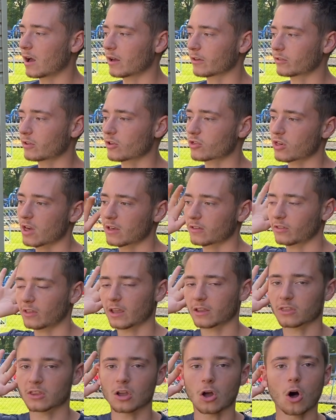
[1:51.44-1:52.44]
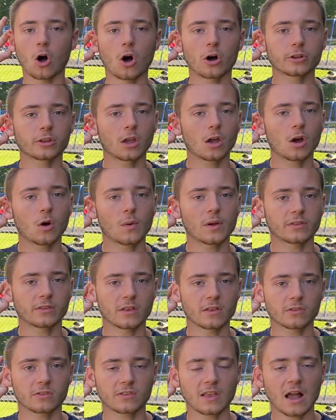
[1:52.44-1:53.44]
such as like the audio. Is
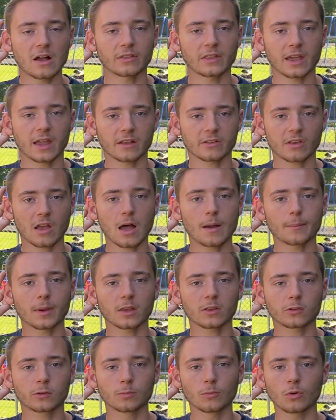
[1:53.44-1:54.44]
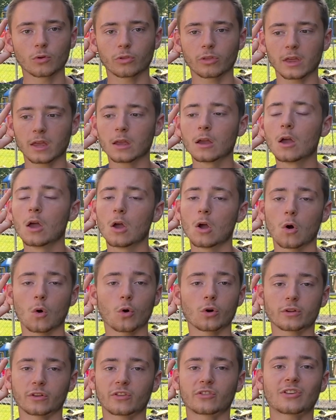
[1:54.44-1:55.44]
it sound like it's humming smoothly,
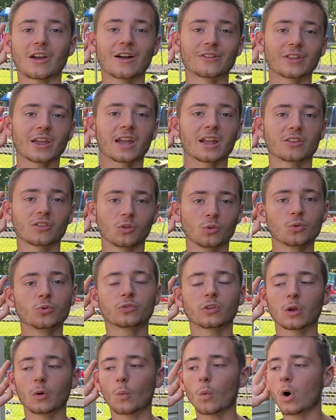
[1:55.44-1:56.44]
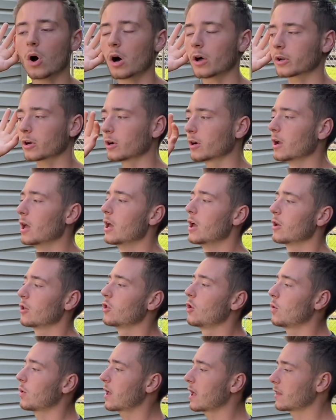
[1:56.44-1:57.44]
or does it sound like it's losing water?
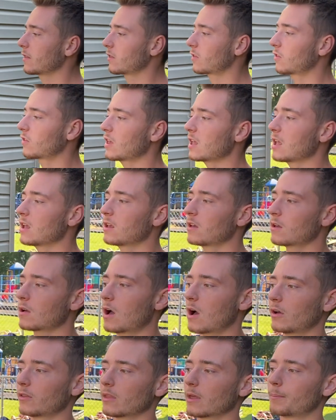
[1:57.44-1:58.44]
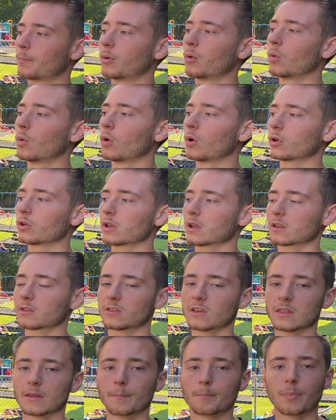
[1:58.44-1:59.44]
You can see on the pool, you can
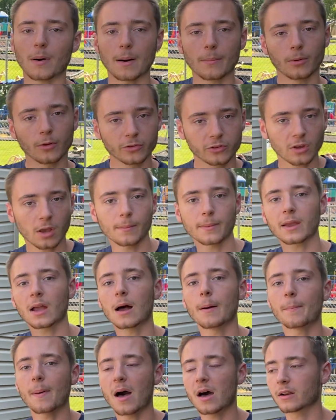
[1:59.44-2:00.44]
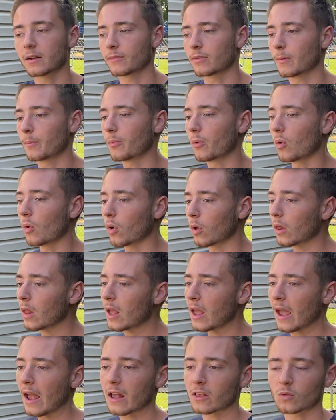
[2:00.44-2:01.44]
see the bubbles coming up out of the pool,
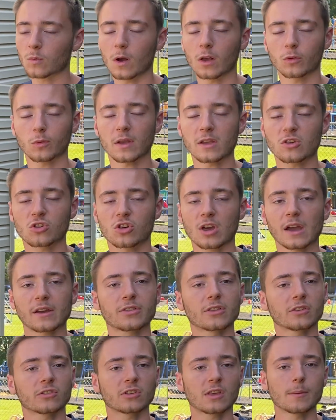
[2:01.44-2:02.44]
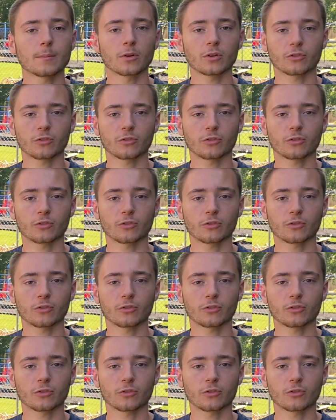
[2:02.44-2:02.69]
as well as we can check the skimmers